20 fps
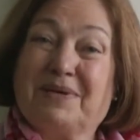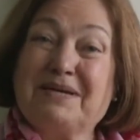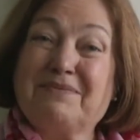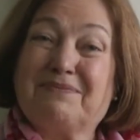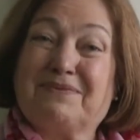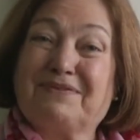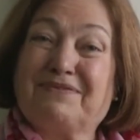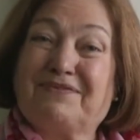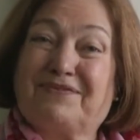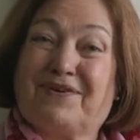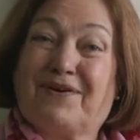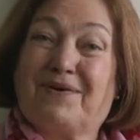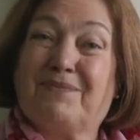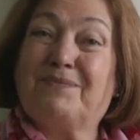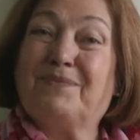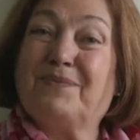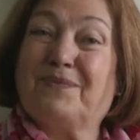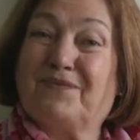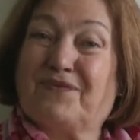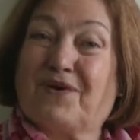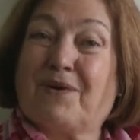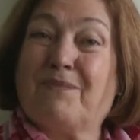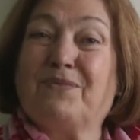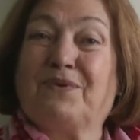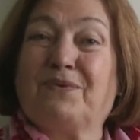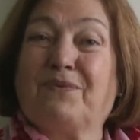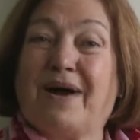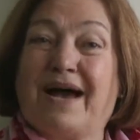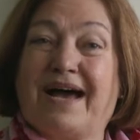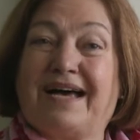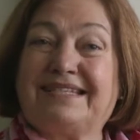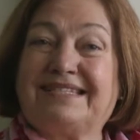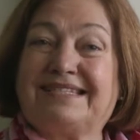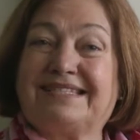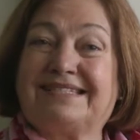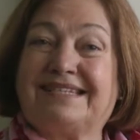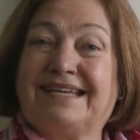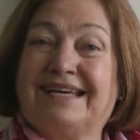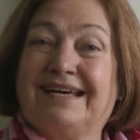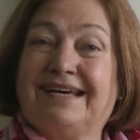people from the
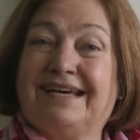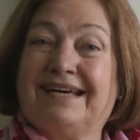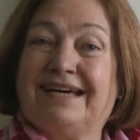West,